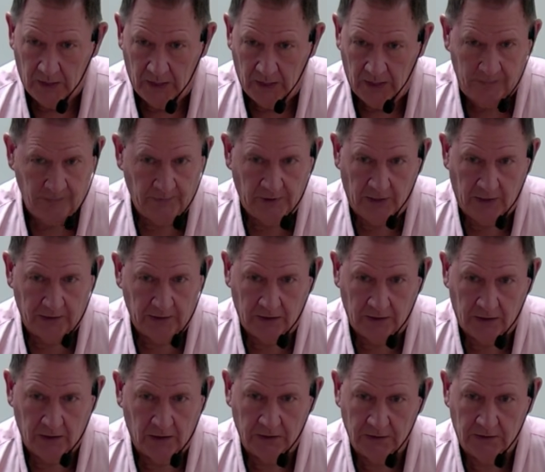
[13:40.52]
I'm not in
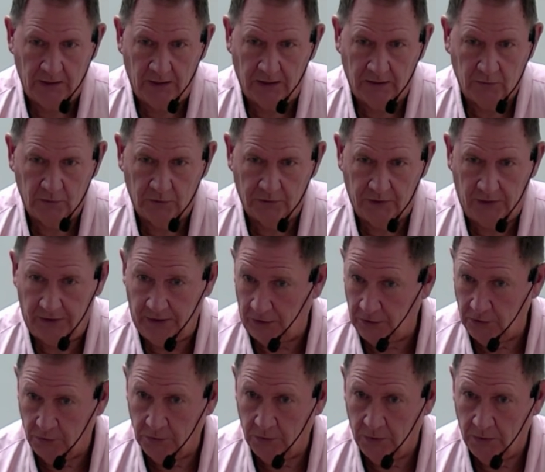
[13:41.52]
contact with any
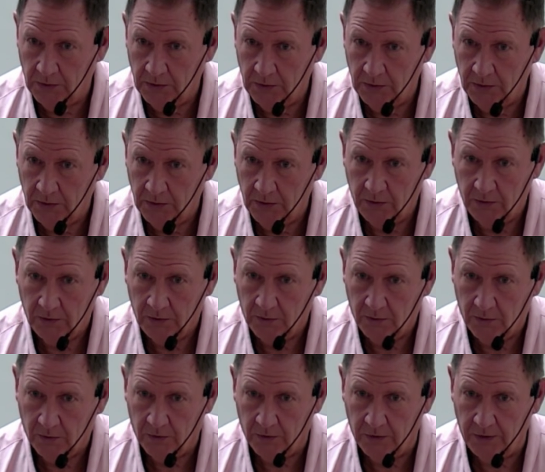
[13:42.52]
glue
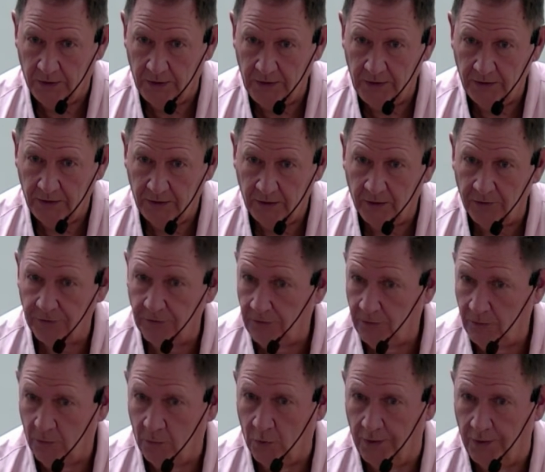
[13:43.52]
or anything other than
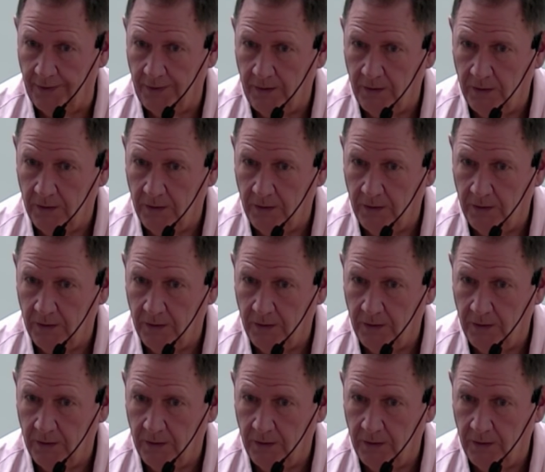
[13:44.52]
the wood.